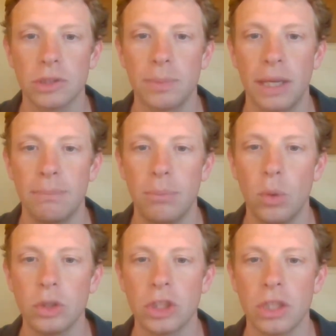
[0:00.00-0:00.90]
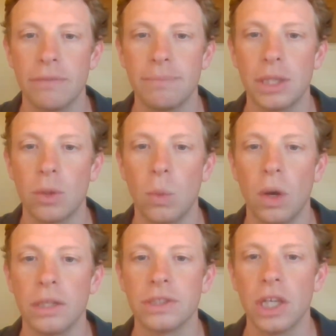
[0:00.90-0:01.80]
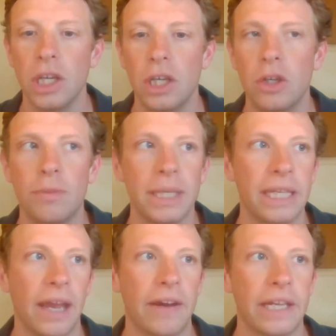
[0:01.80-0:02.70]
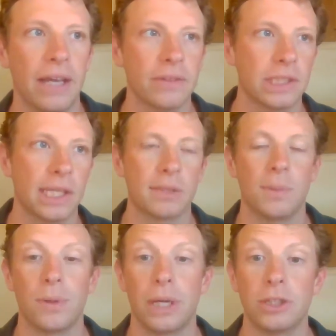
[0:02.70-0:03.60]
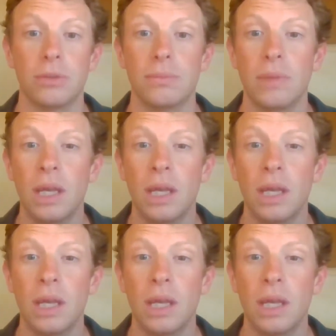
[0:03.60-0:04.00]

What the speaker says: Spain and Portugal have been the ones who have been carrying out this exploration.